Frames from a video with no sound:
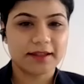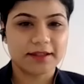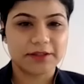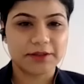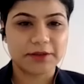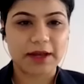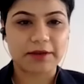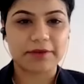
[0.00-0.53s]

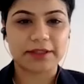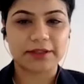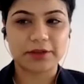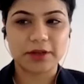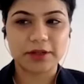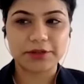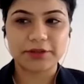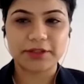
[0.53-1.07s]
So I was
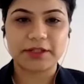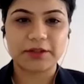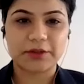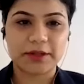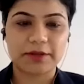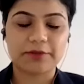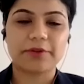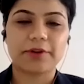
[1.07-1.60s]
not only
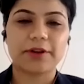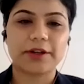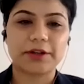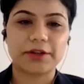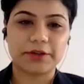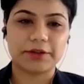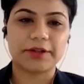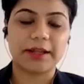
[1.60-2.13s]
looking for a
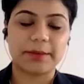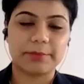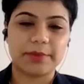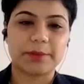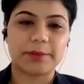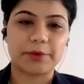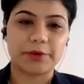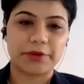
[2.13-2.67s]
good
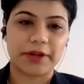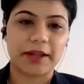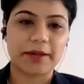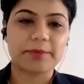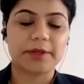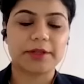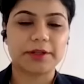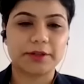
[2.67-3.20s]
MBA
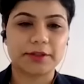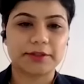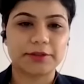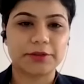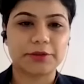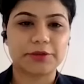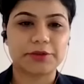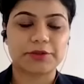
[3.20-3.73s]
program, but
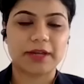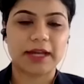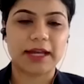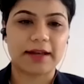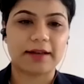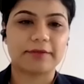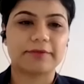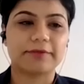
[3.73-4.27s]
also to
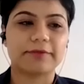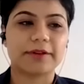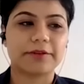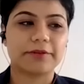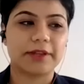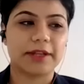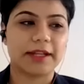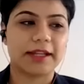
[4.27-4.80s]
have a
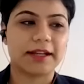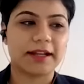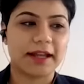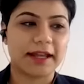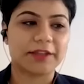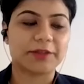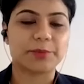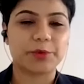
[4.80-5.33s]
very
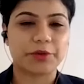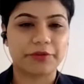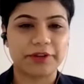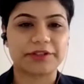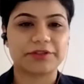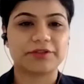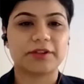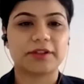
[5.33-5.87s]
nice
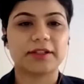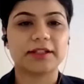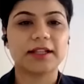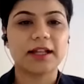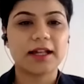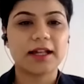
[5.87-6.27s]
professional